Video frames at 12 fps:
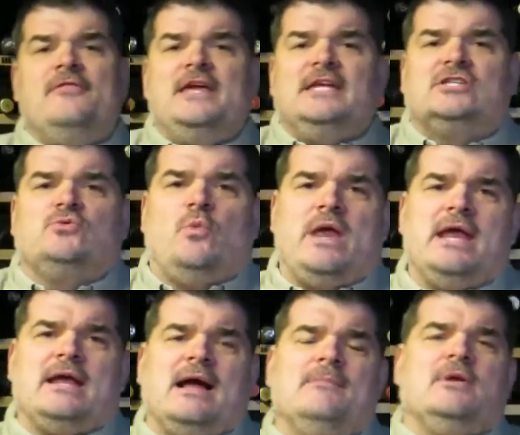This
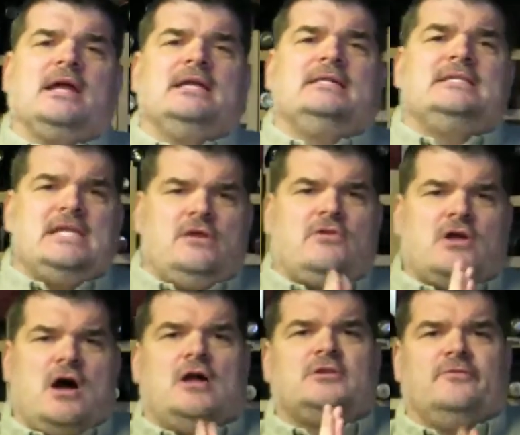week, I'm going to continue the
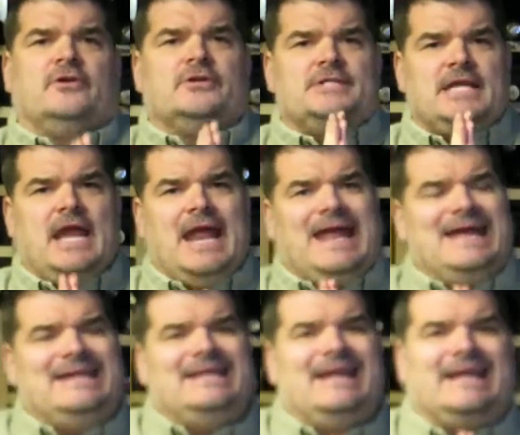controversy,
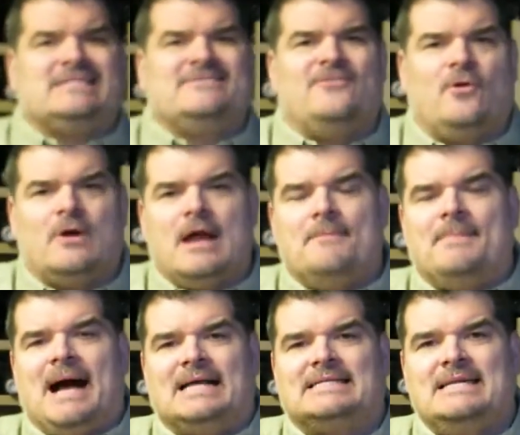and it's for
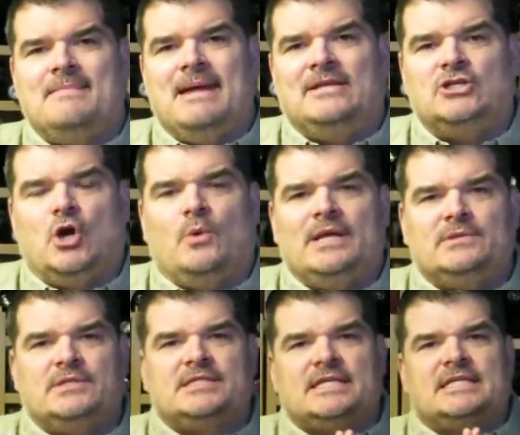Appassimento,
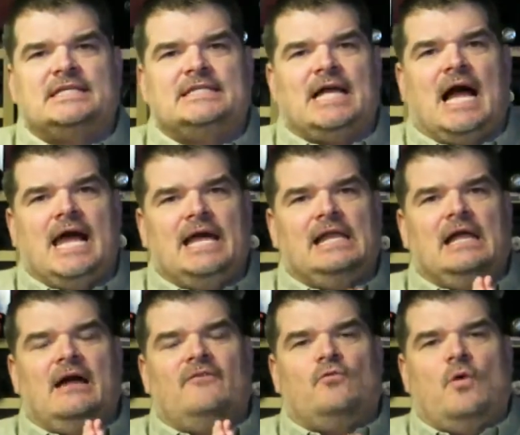which is a style
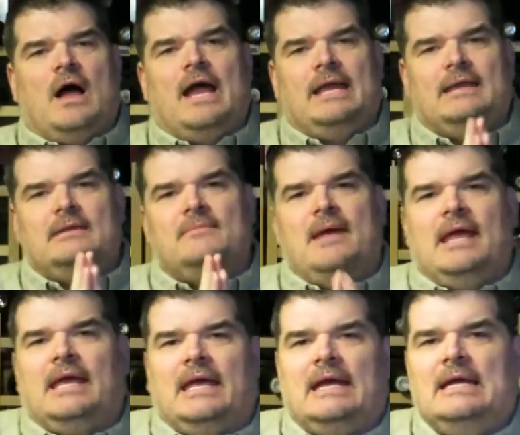of wine
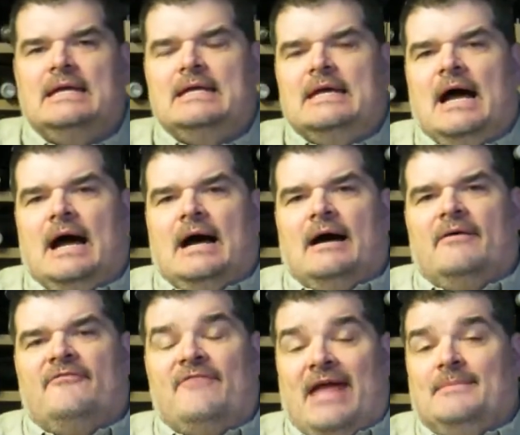making uh,
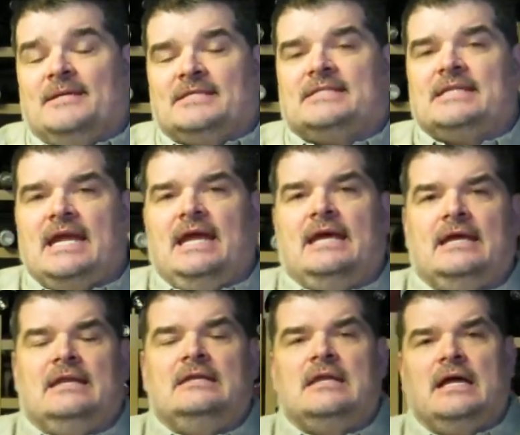famous
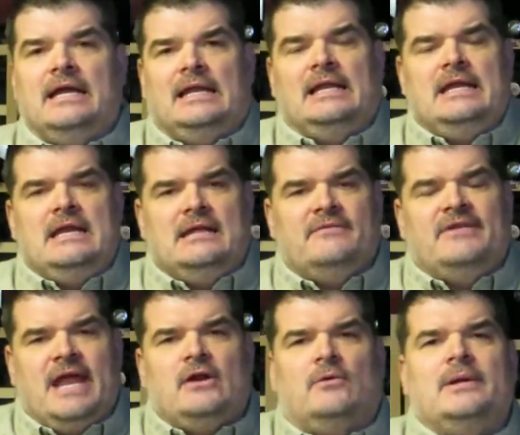in Italy, in the
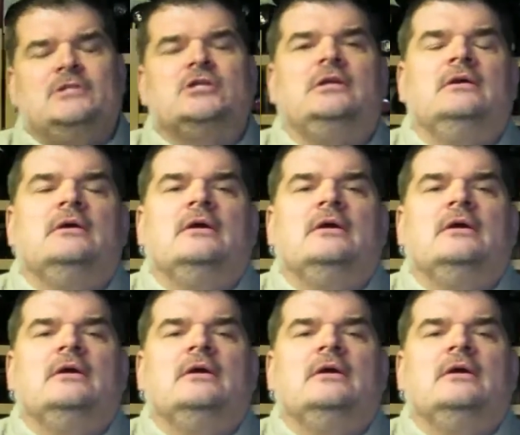Veneto region,